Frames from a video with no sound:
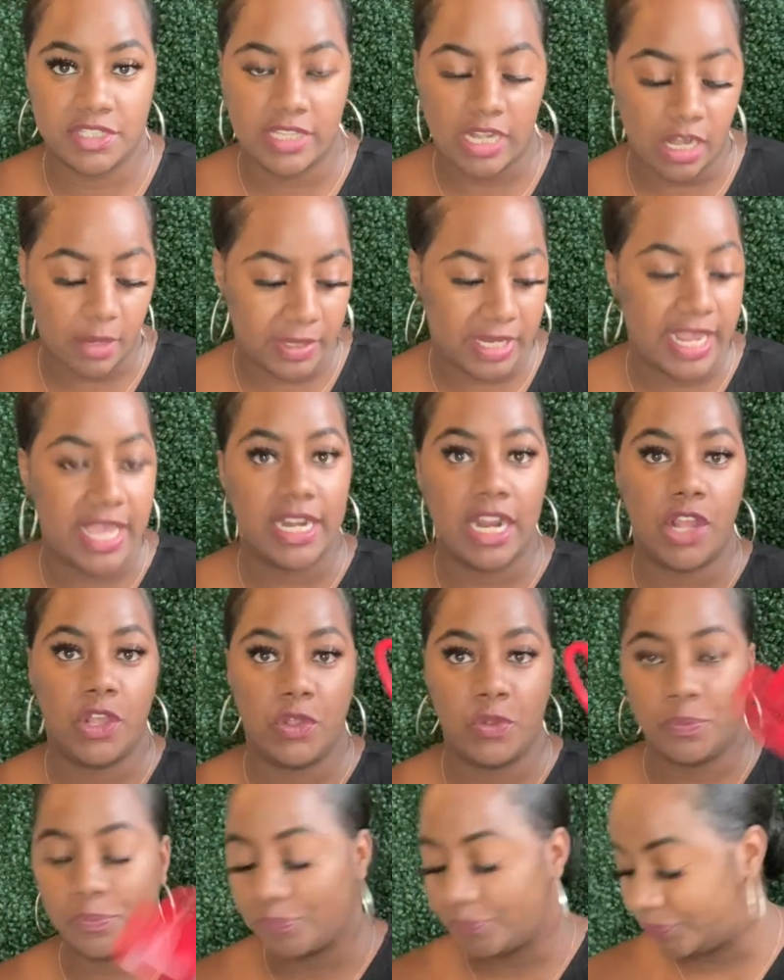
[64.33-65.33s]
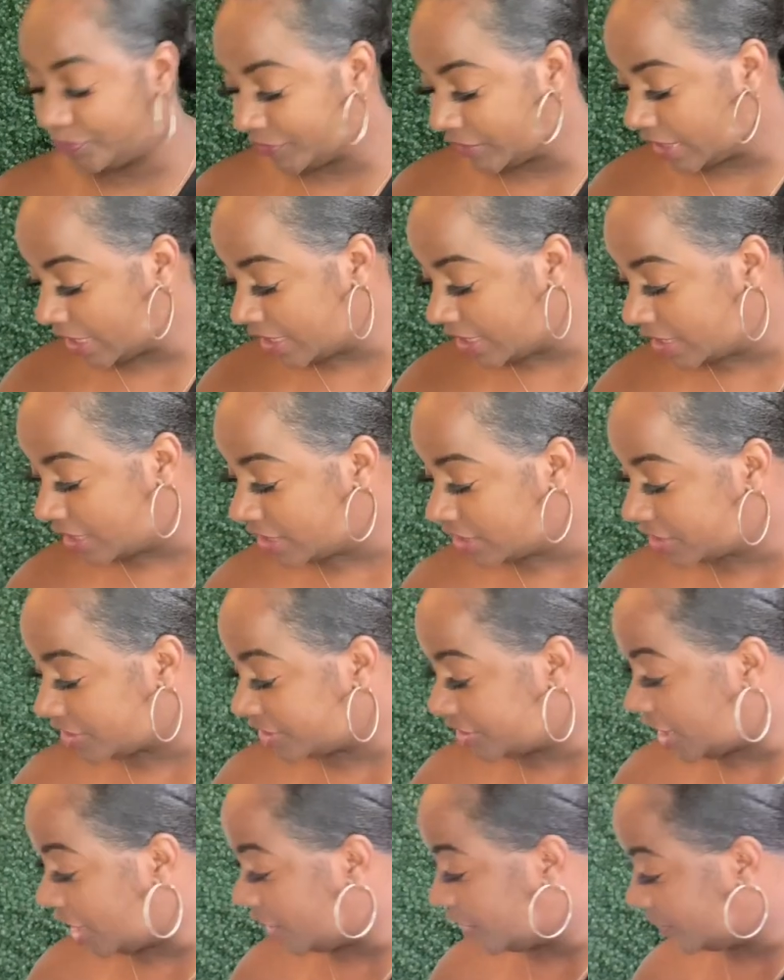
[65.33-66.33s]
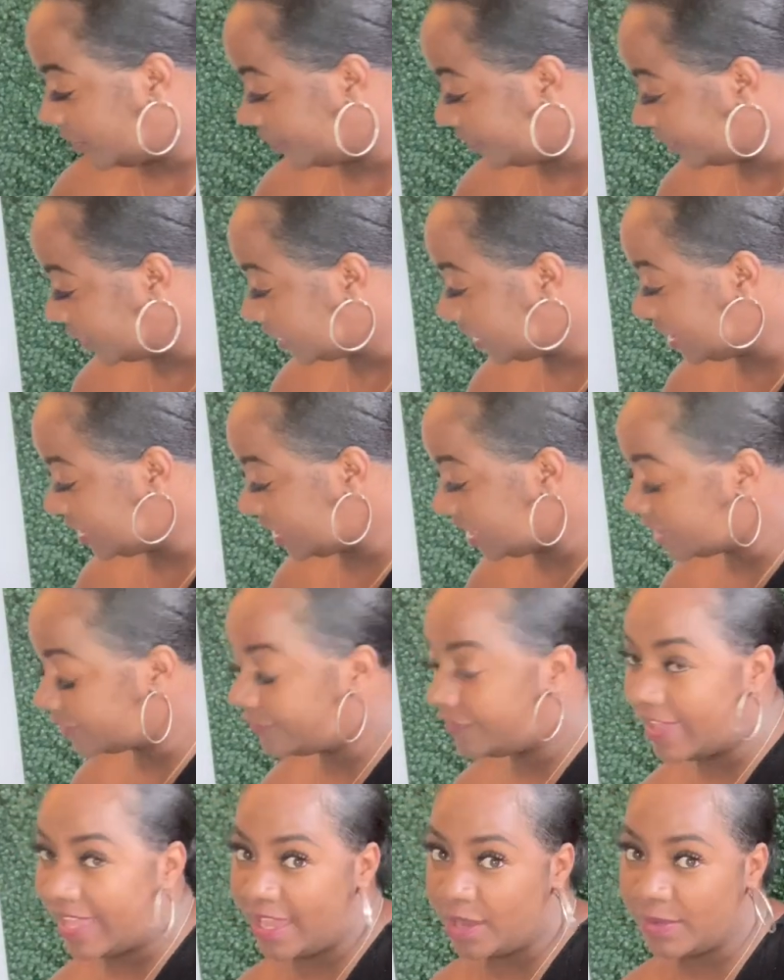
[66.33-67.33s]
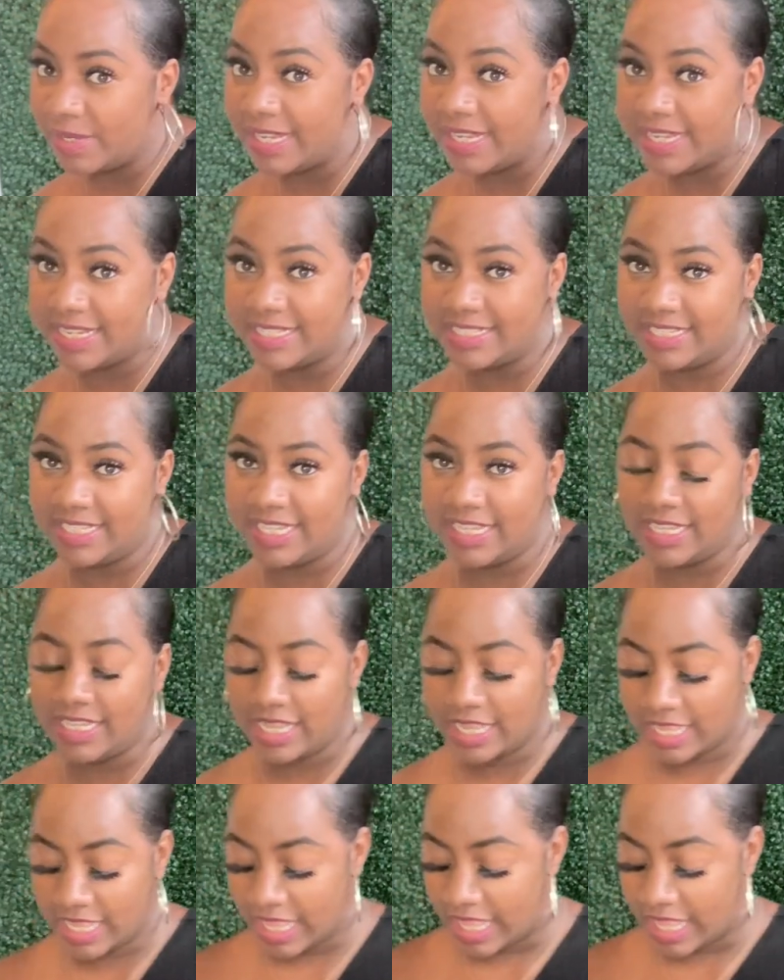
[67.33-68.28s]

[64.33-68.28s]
that I already had at home. So this is very easy.